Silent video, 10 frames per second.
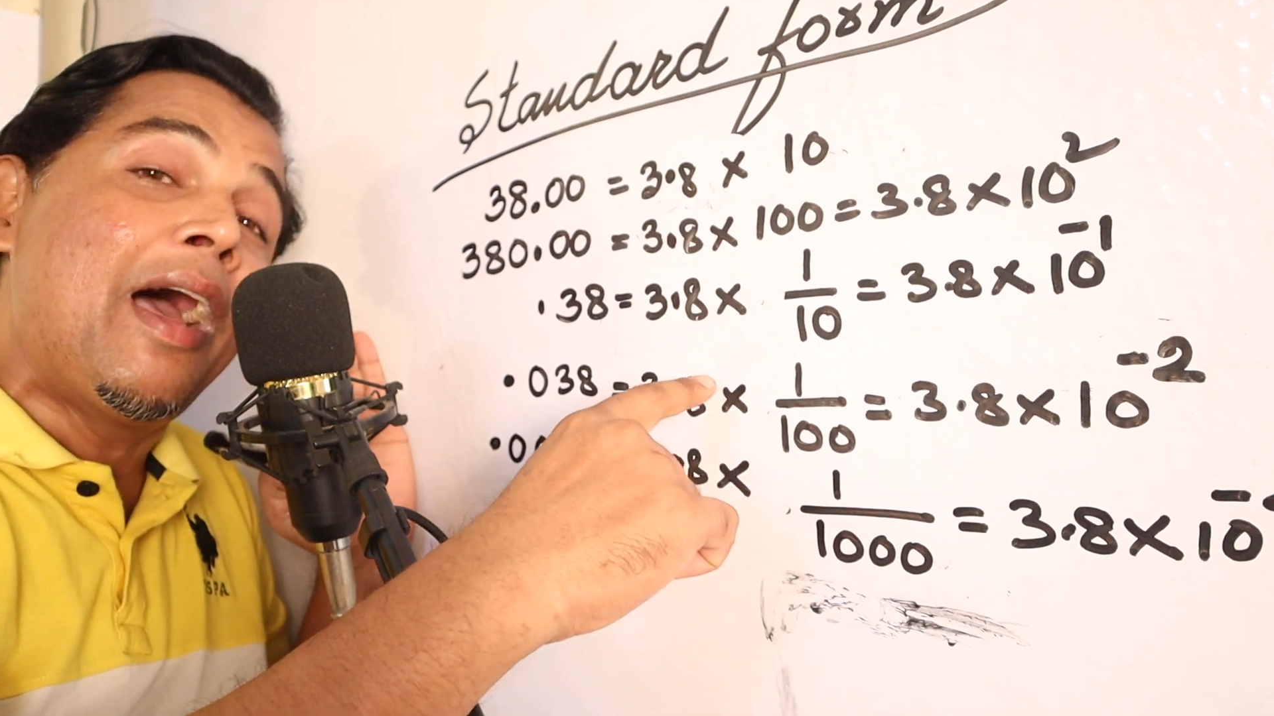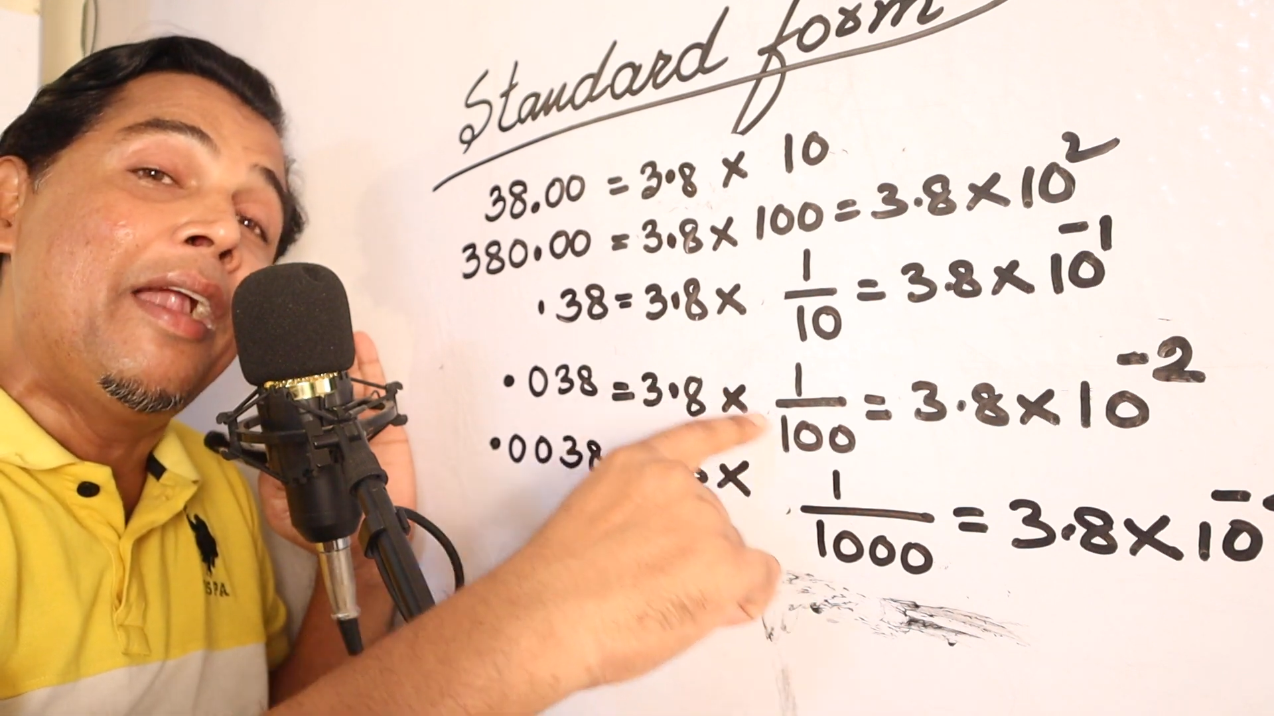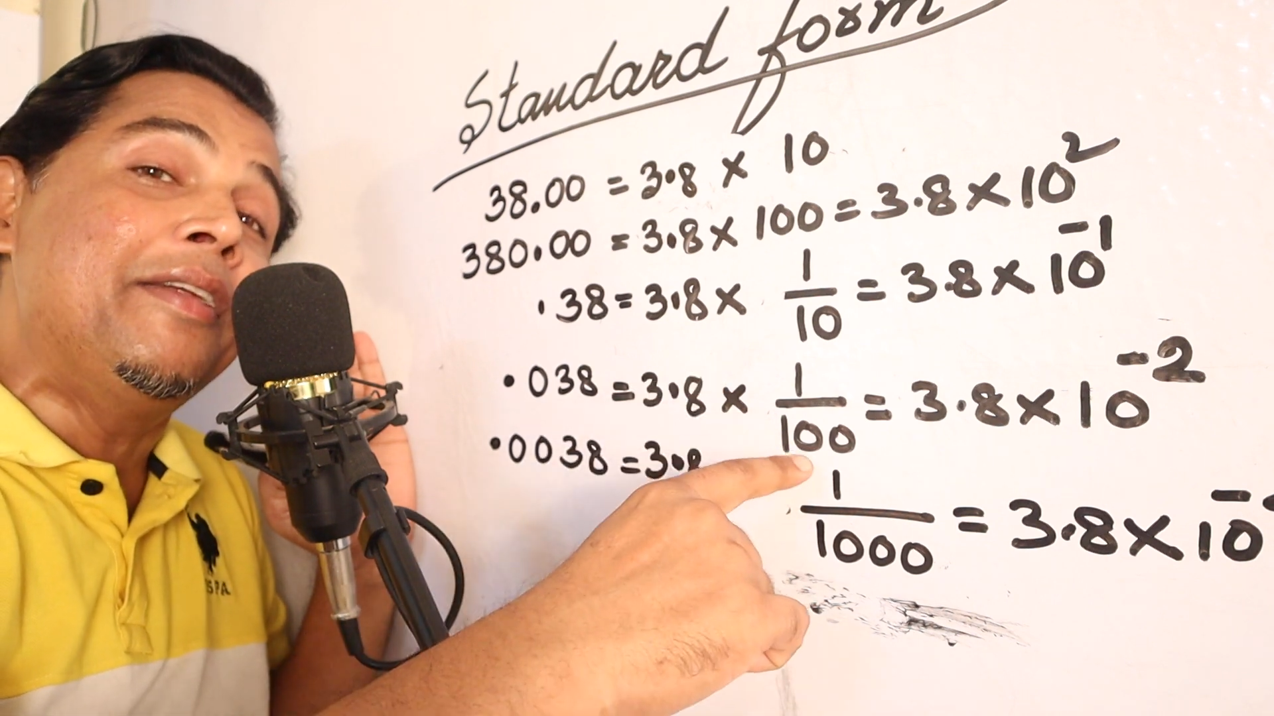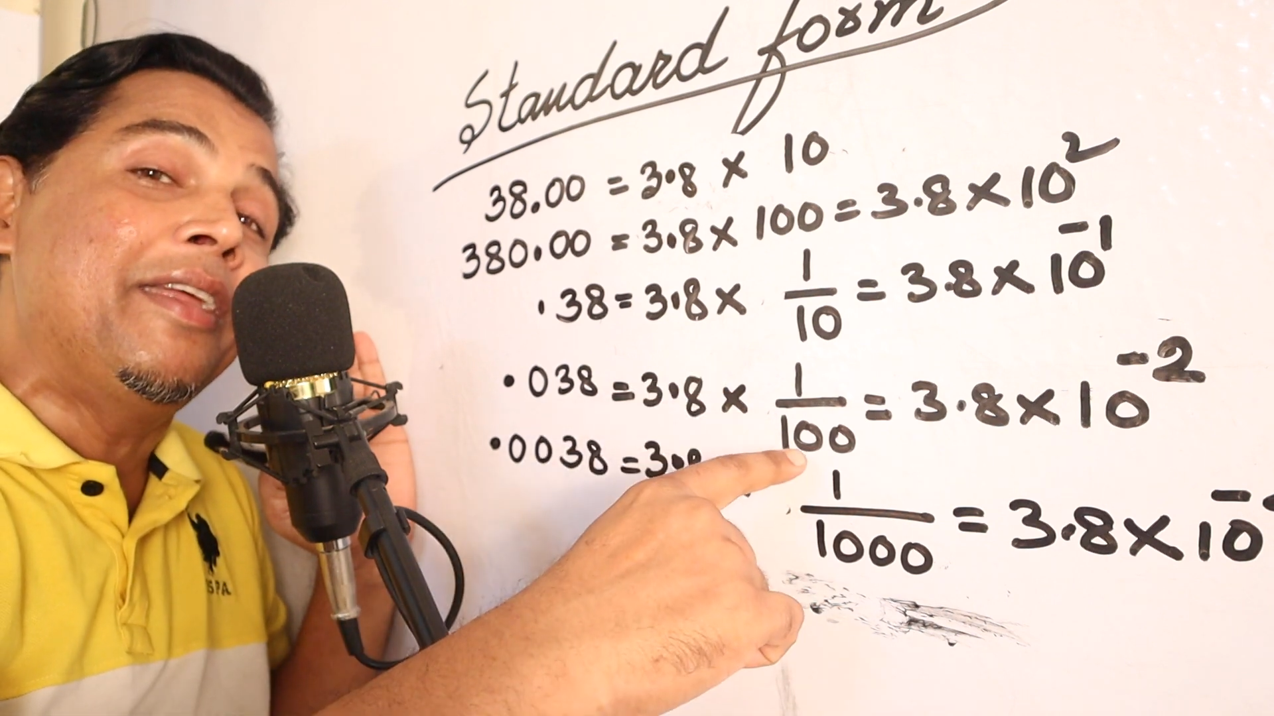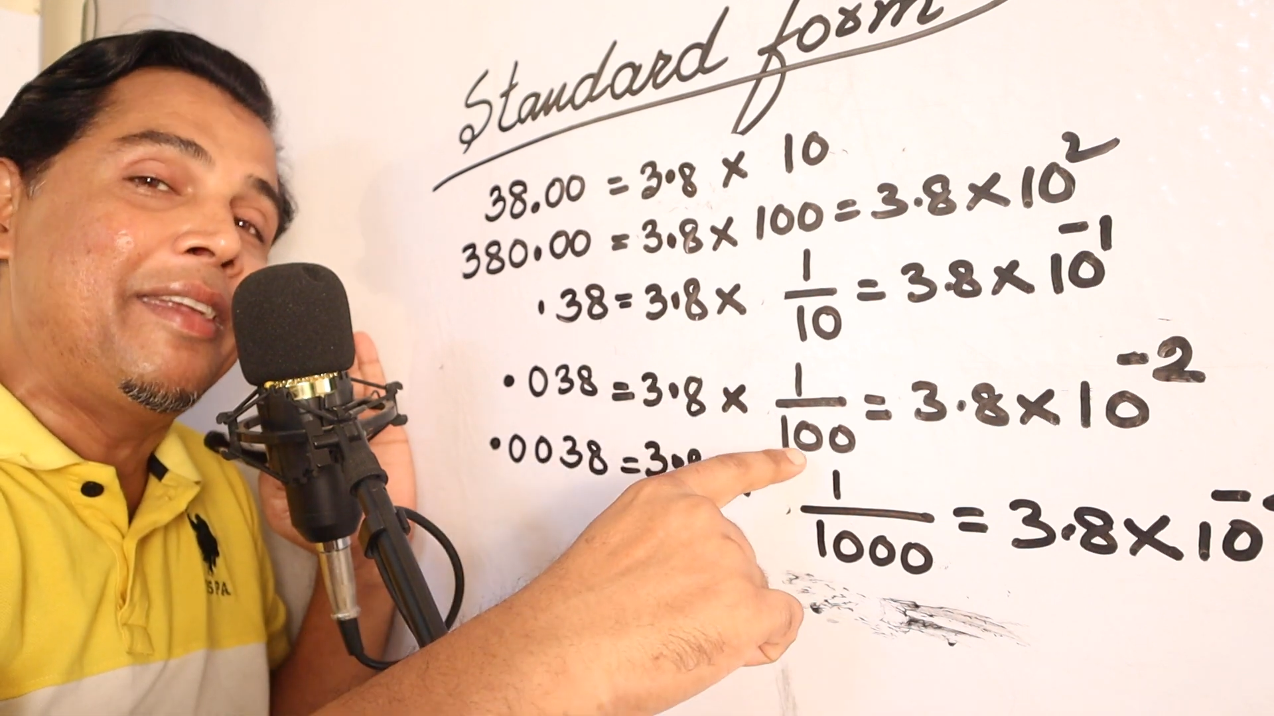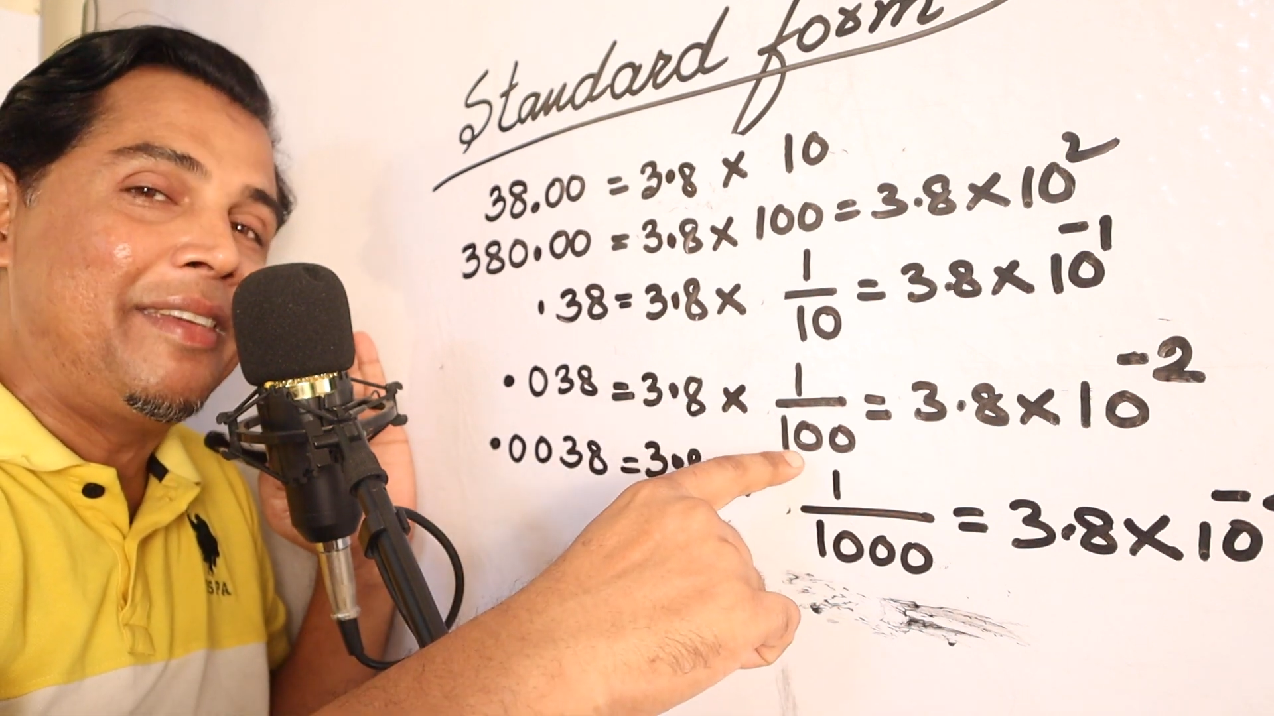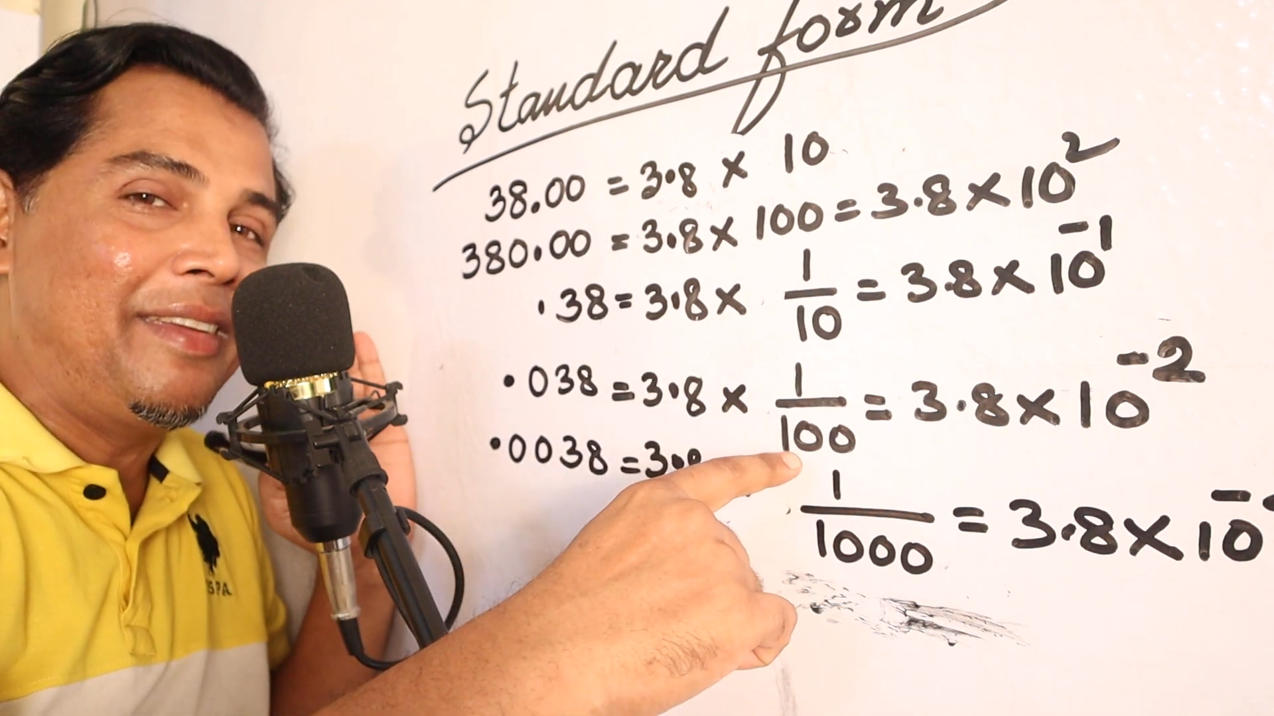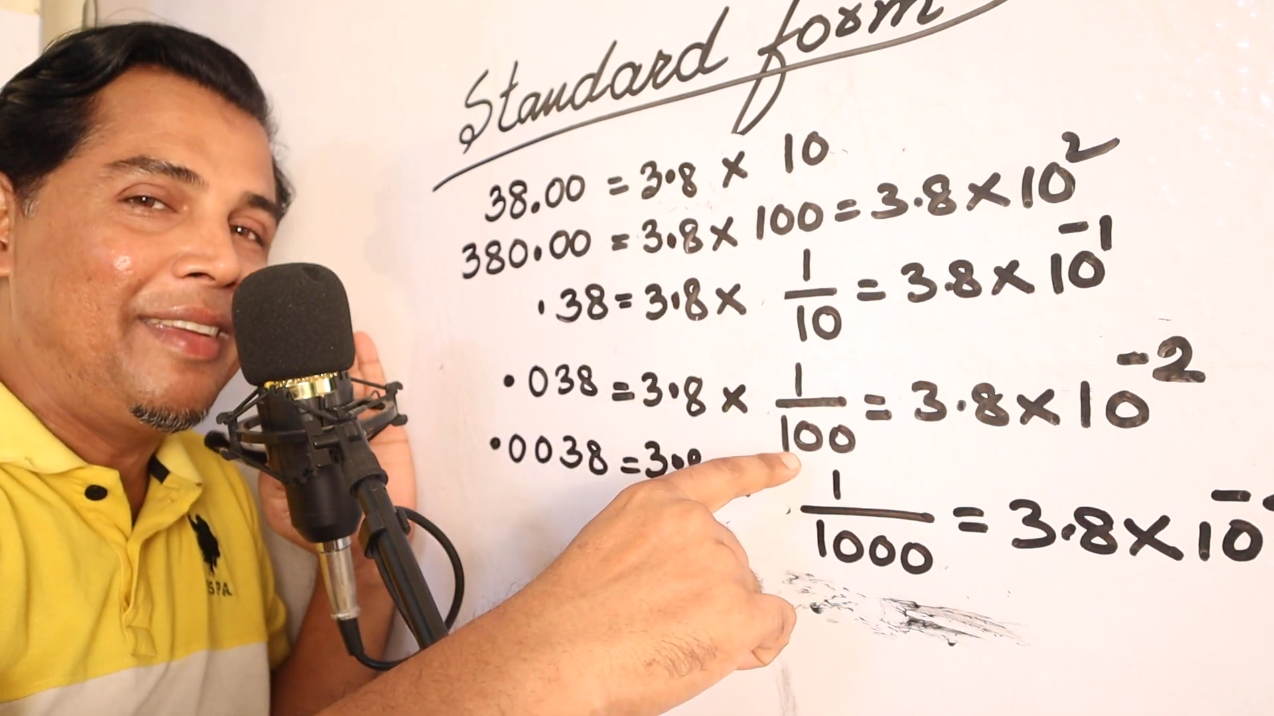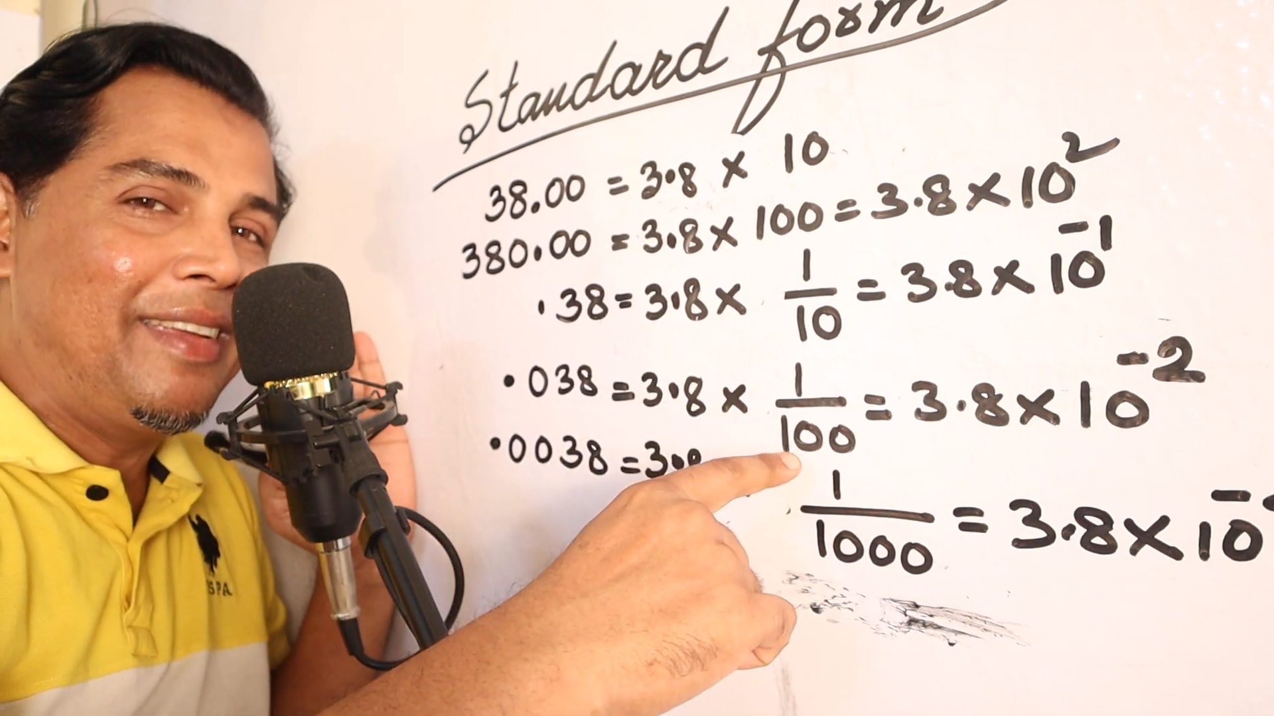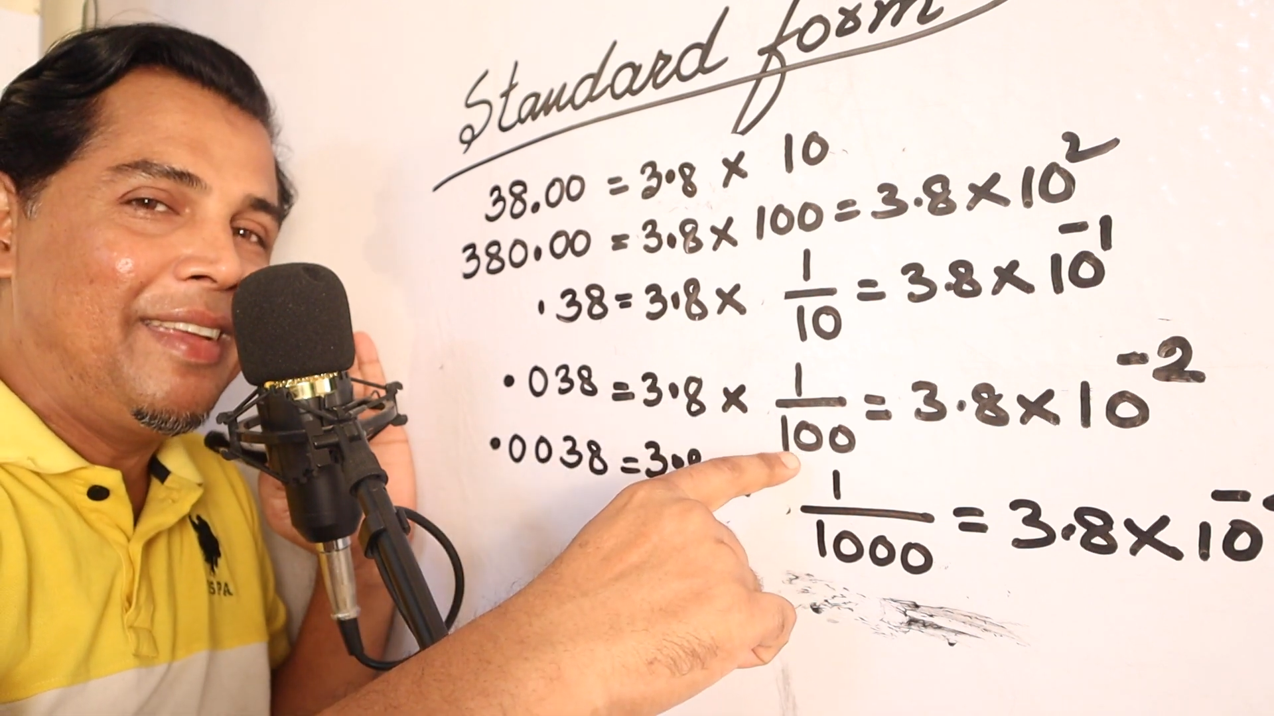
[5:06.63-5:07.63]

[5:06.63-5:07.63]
100.